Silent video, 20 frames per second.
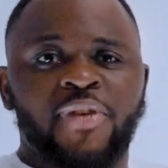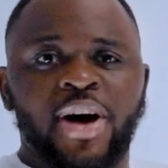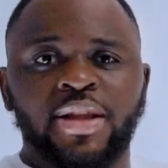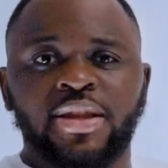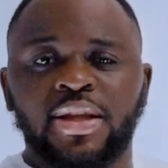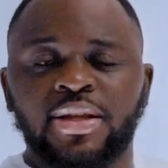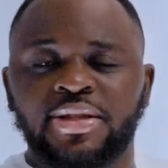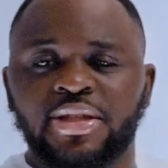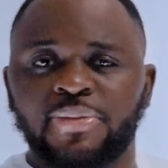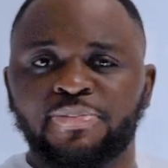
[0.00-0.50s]

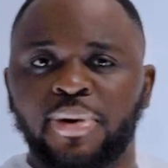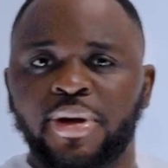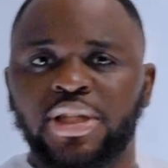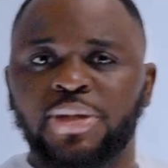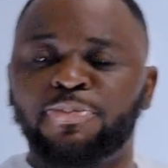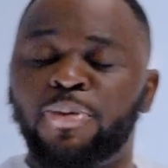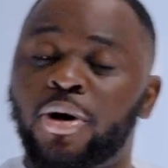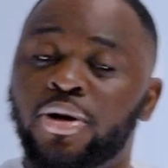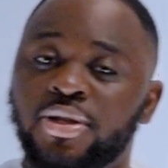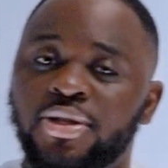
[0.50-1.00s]

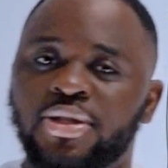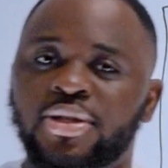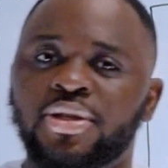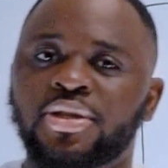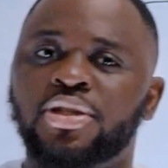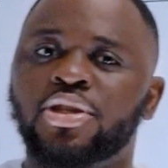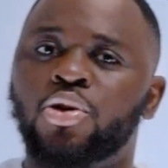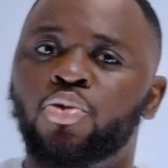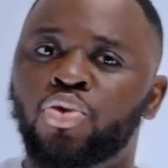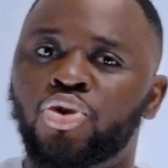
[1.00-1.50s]
identity-based
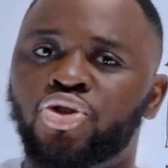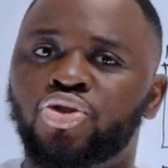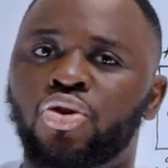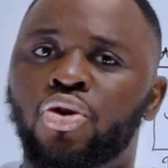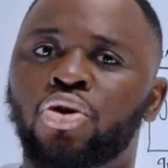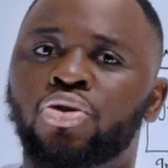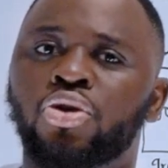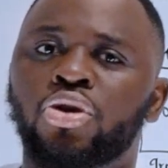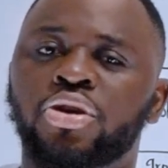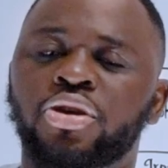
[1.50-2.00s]
policies which you're
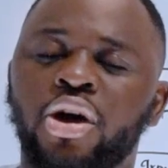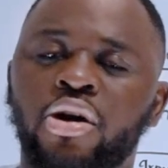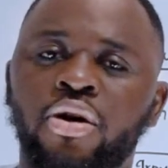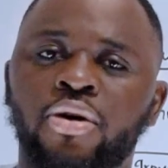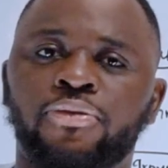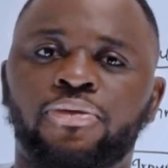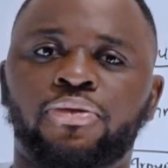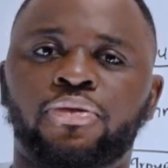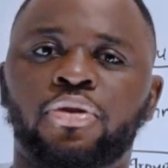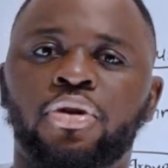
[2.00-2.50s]
going to hear
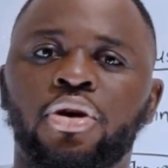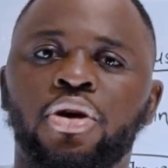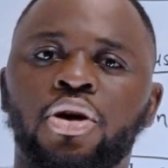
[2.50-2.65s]
of.